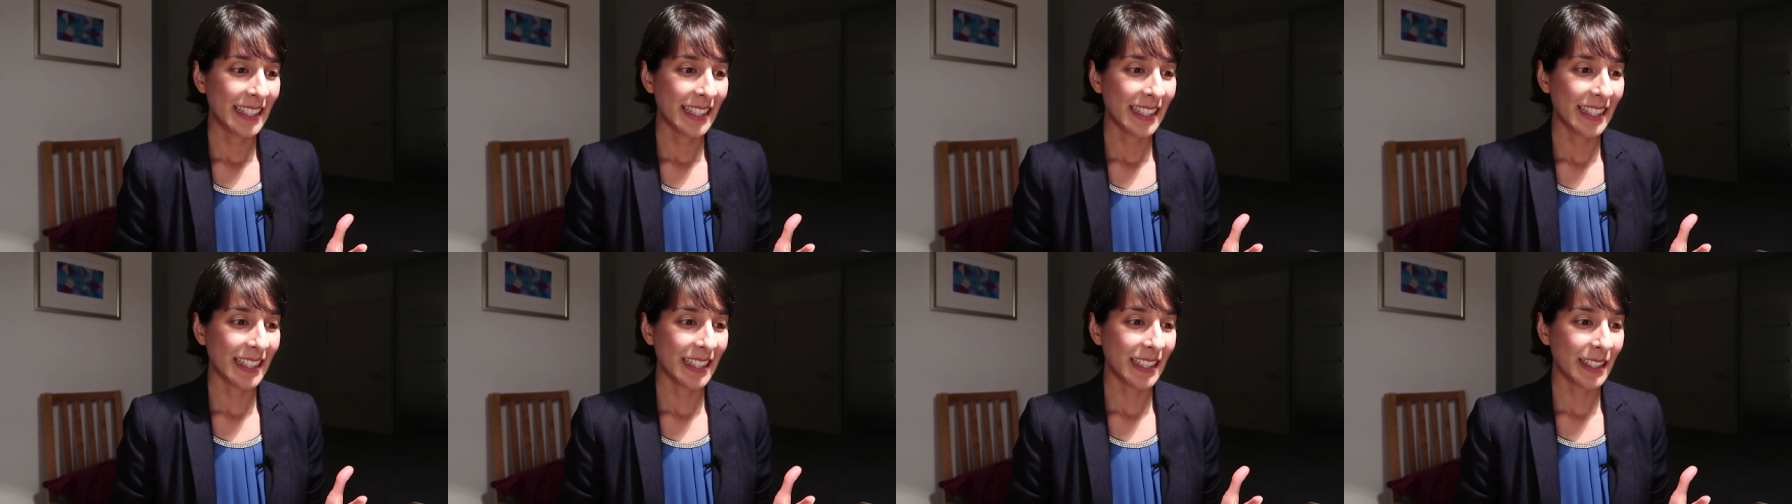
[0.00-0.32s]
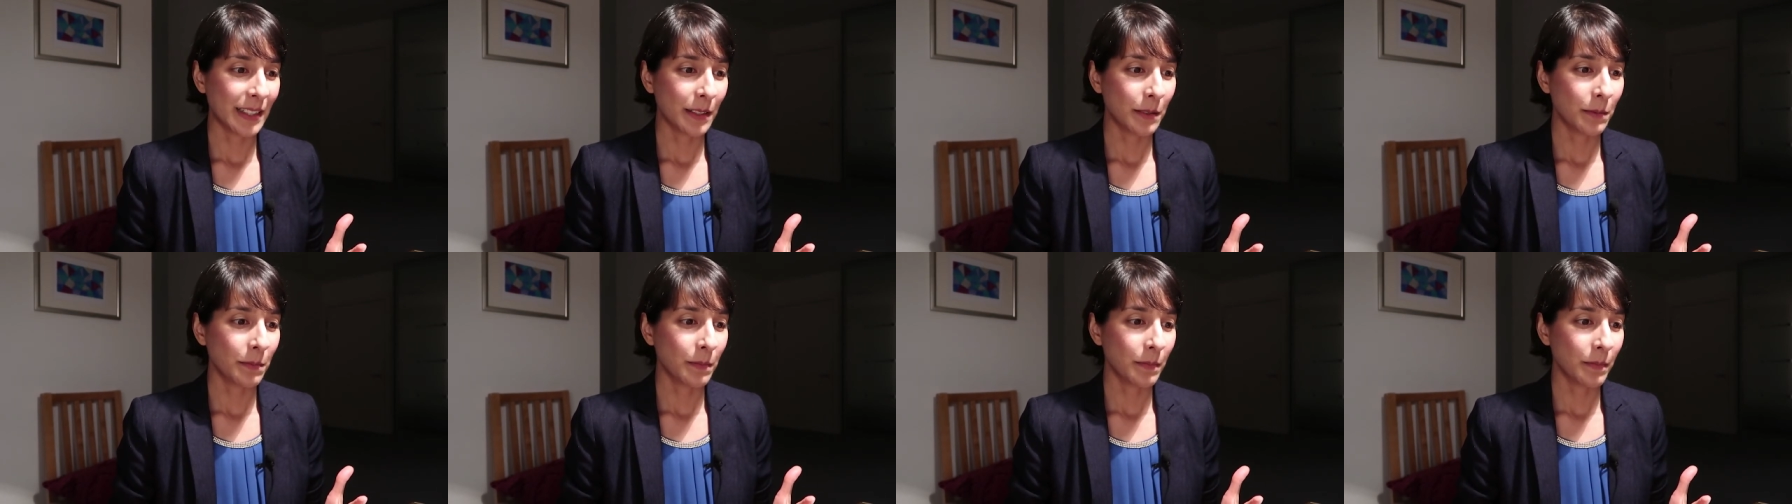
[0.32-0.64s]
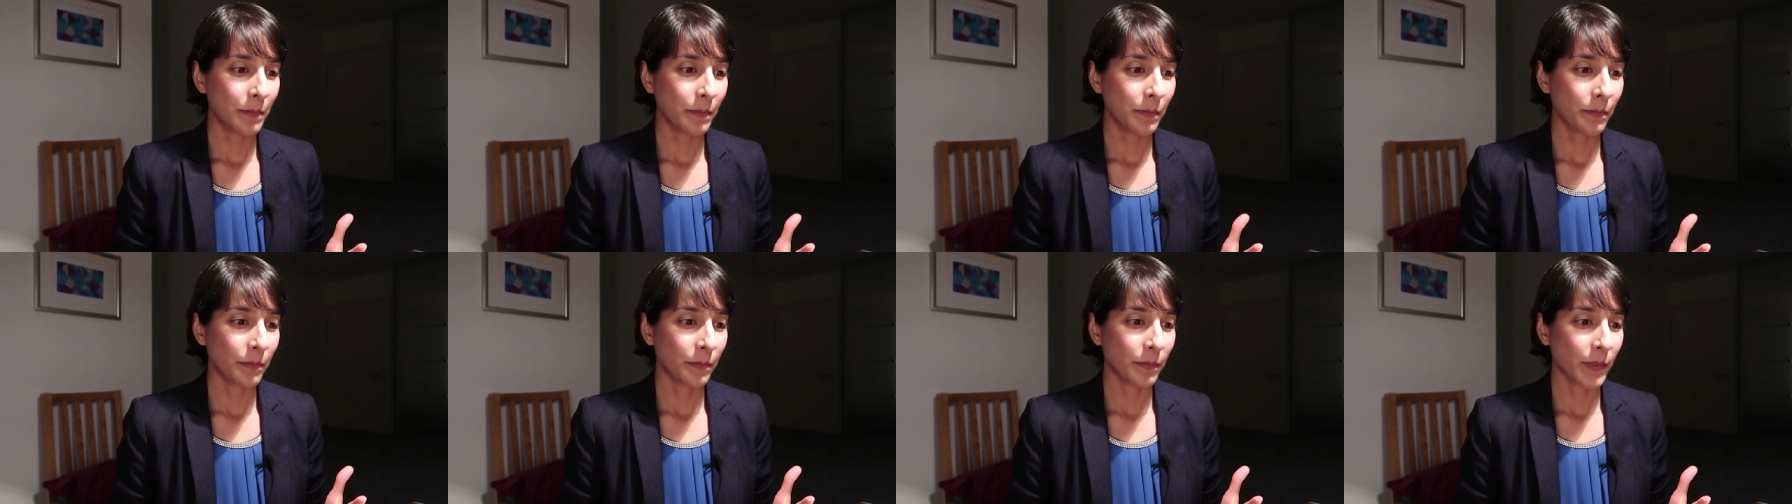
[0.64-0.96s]

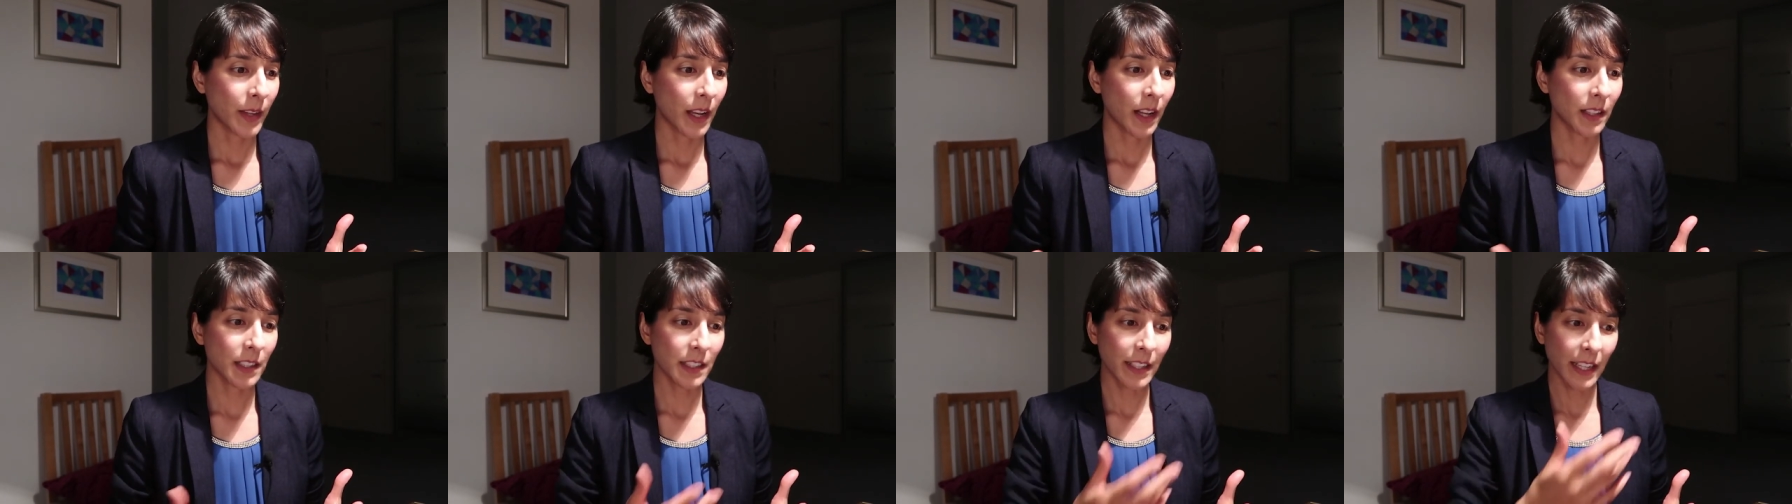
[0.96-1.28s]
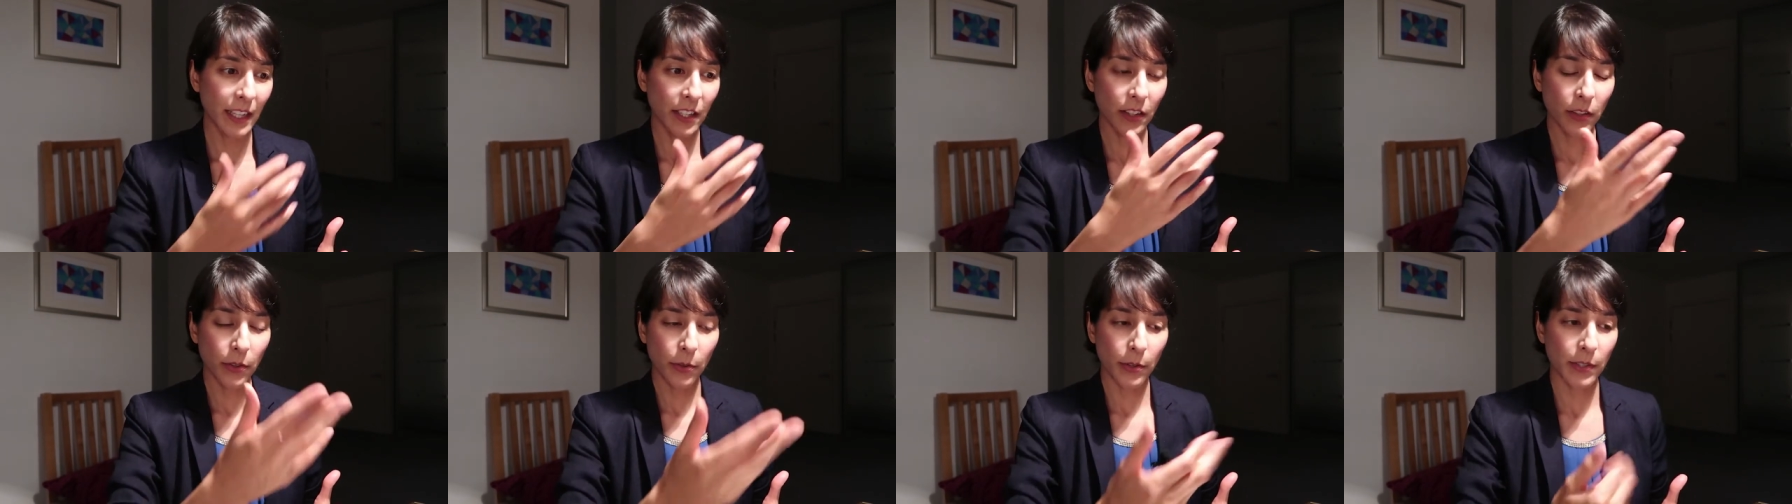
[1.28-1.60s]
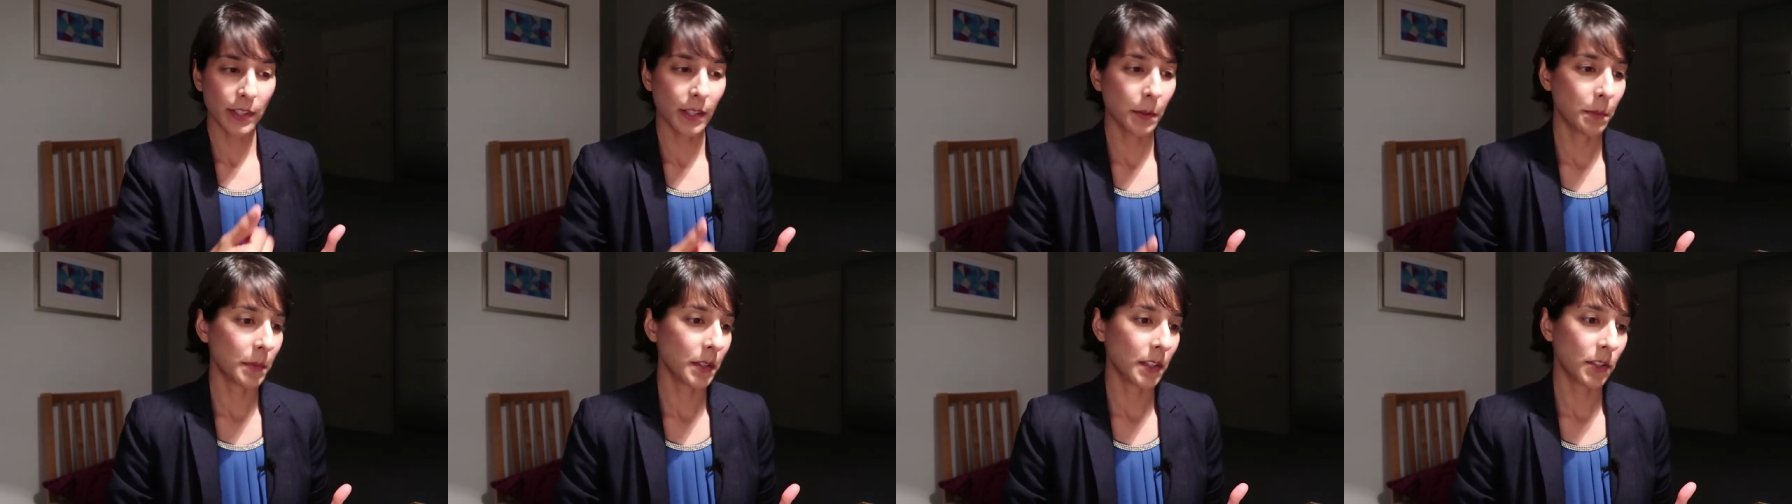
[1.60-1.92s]
Um, I'll take you through
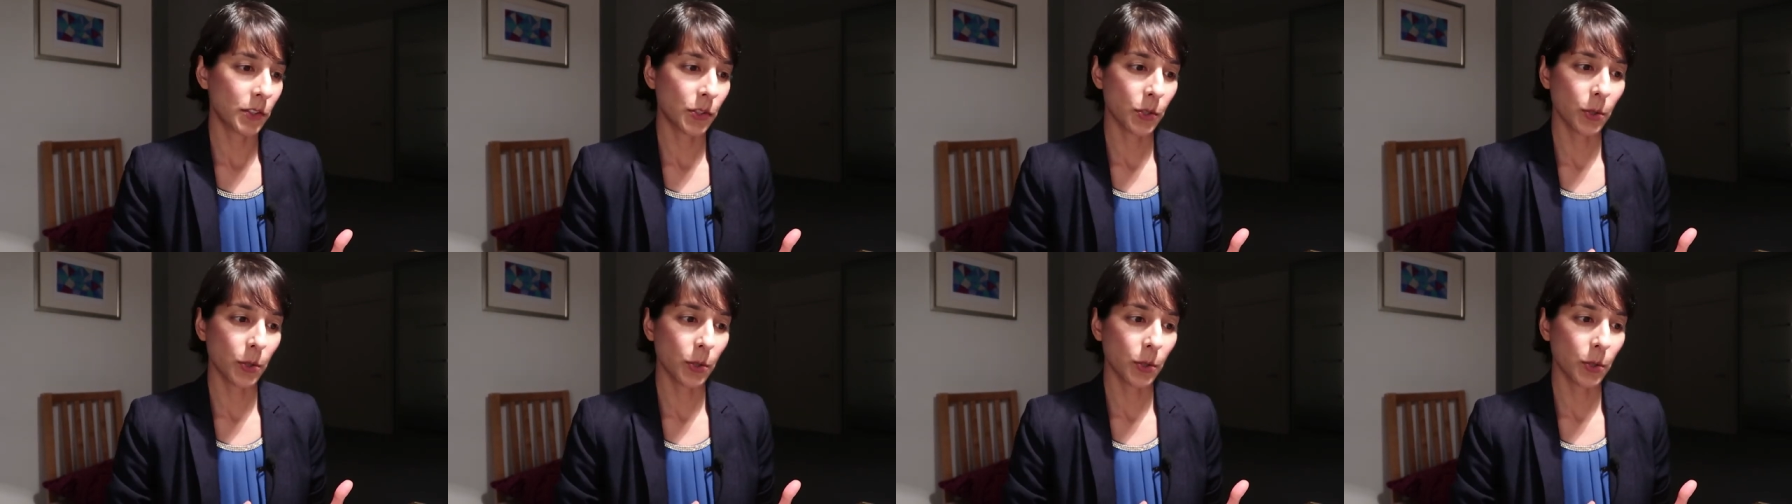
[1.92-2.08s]
some of the